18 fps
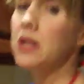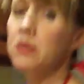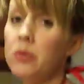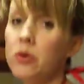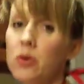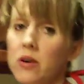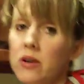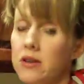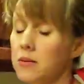
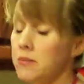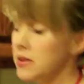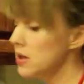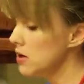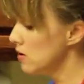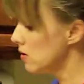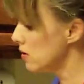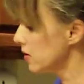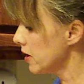to pour in the
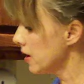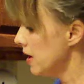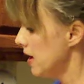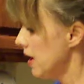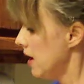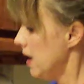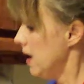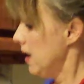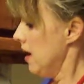milk
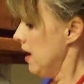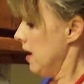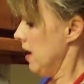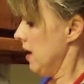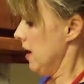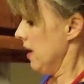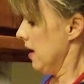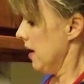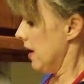
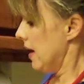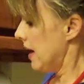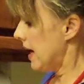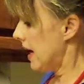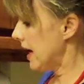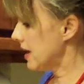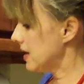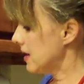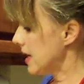
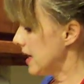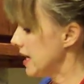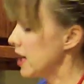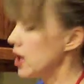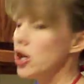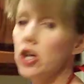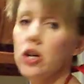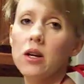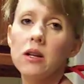and let
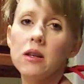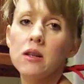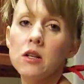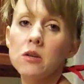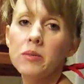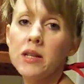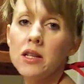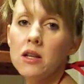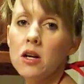it cook a
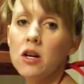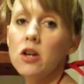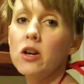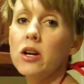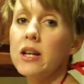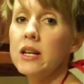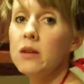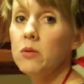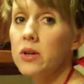little bit
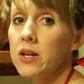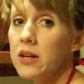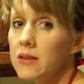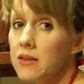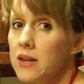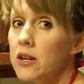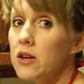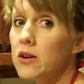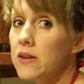longer, and it will
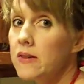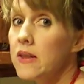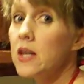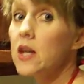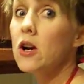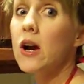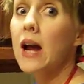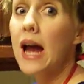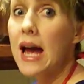get thicker and
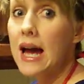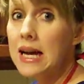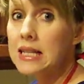thicker.